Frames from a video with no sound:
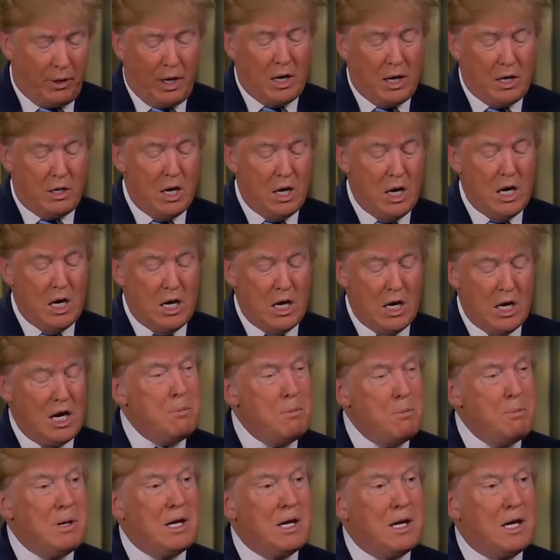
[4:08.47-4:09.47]
And
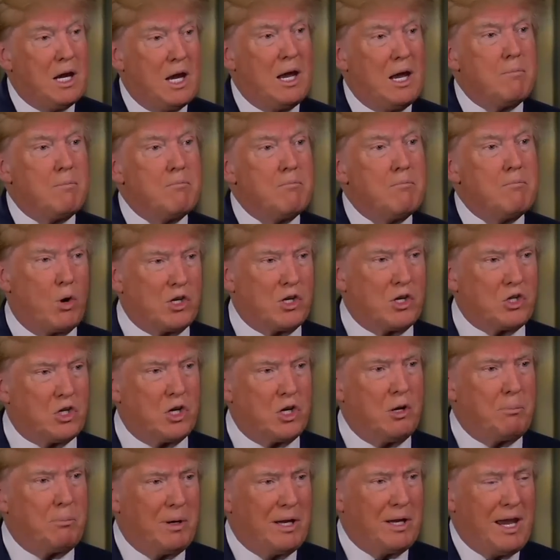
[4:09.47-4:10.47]
he became
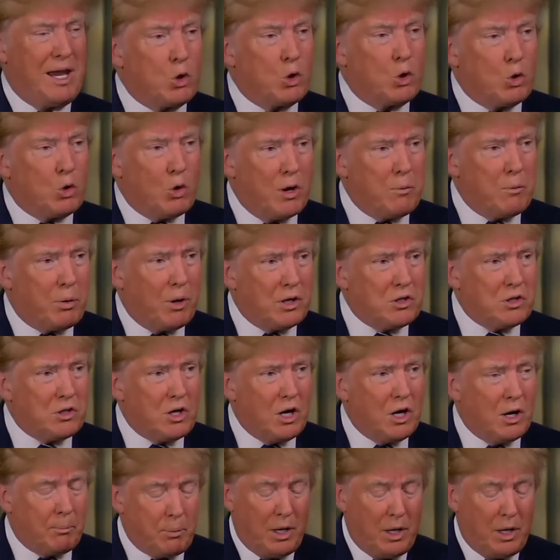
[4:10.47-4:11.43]
president, became a great president.